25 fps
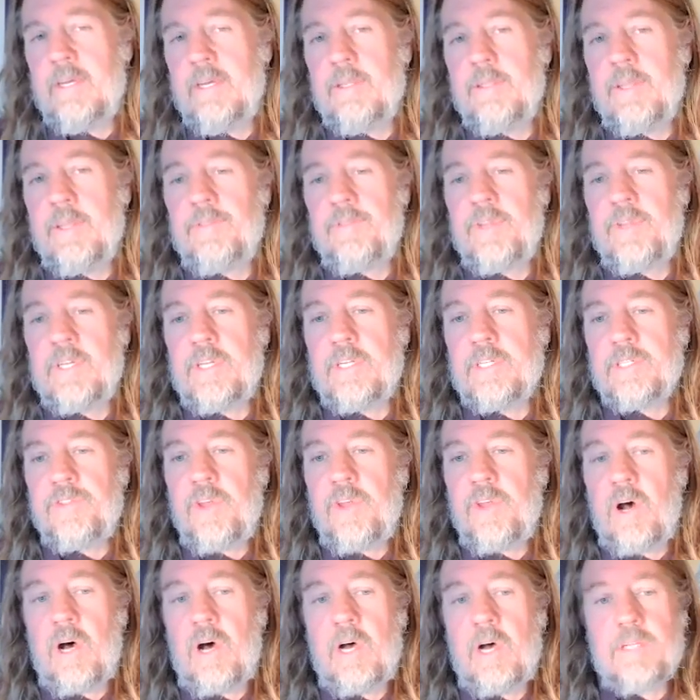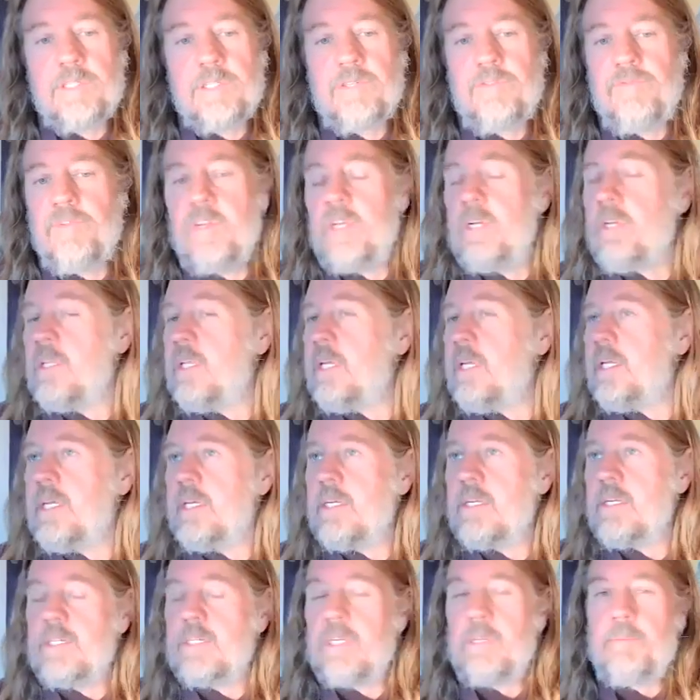that these thoughts,
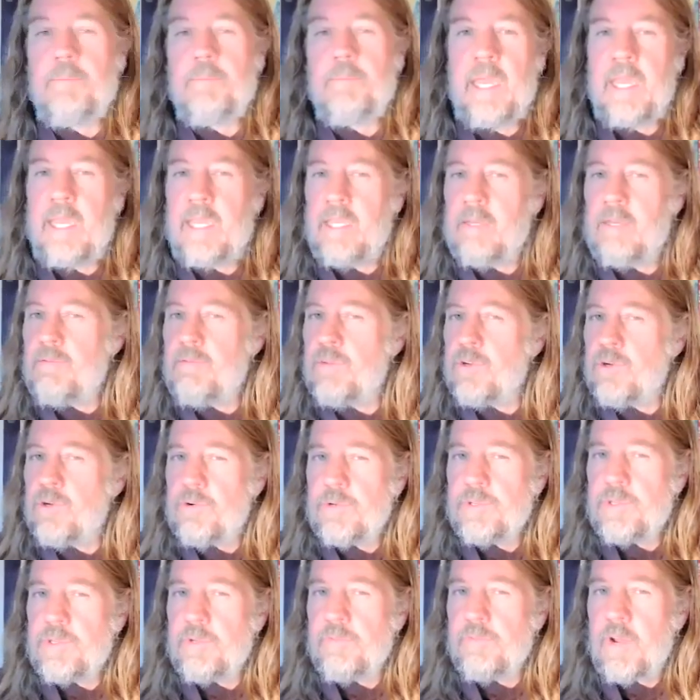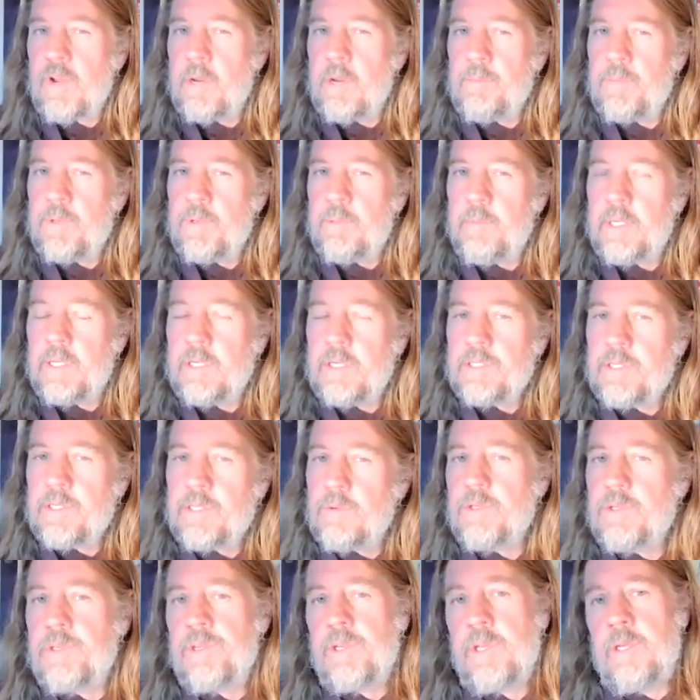feelings, and behaviors have come to be
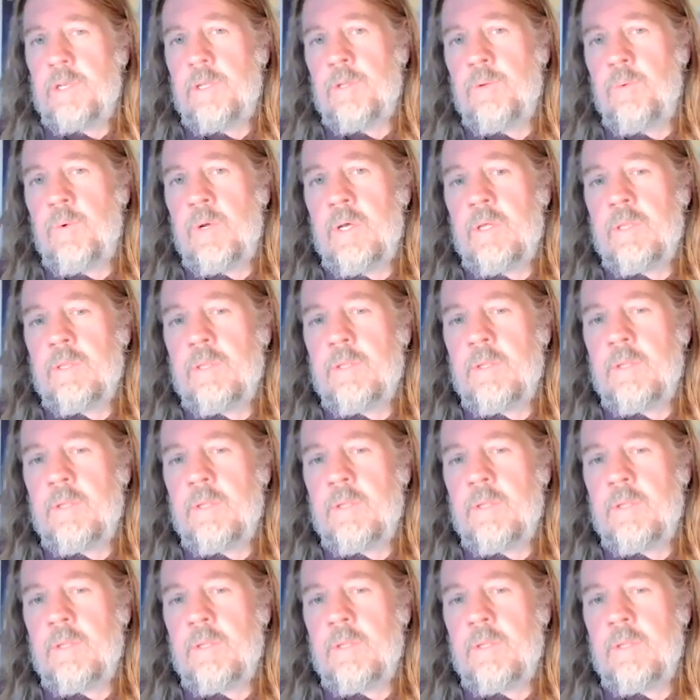associated with.